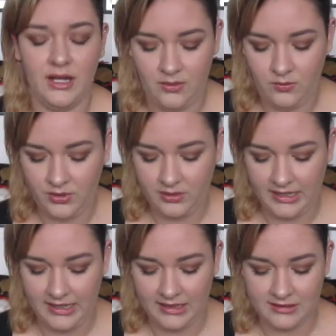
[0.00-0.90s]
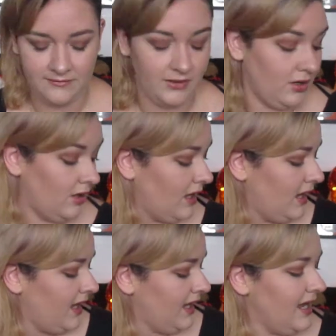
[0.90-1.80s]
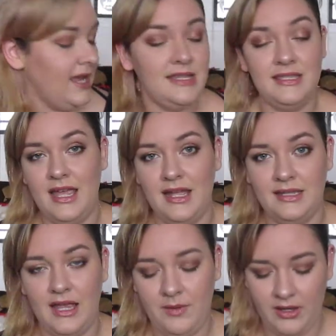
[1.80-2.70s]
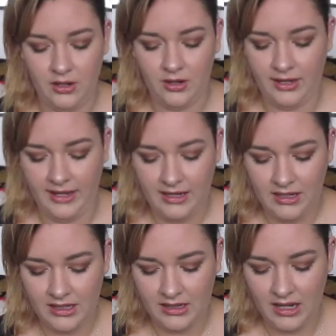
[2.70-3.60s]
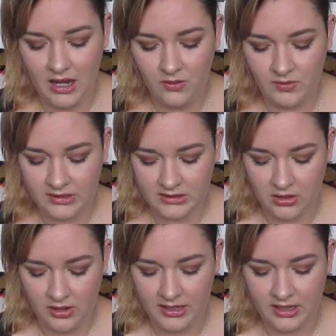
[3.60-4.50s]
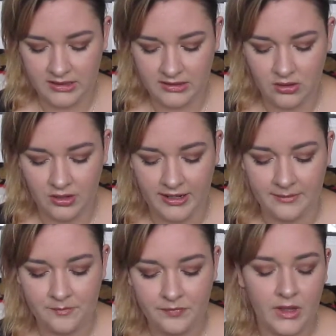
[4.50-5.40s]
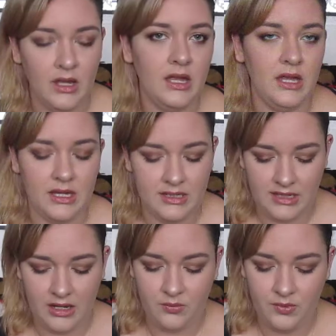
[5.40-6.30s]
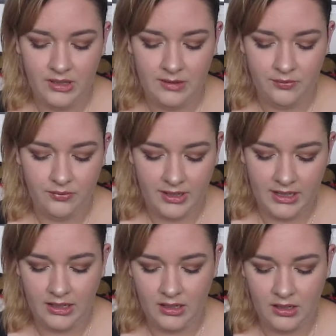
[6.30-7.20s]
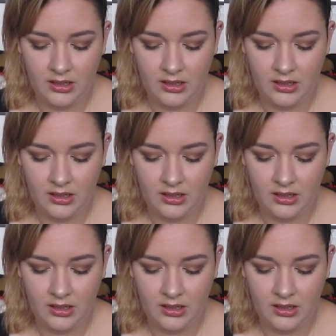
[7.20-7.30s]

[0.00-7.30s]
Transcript: and we're getting into fall, it's that time of year again. And then the other one, Sorry Not Sorry, is a really pretty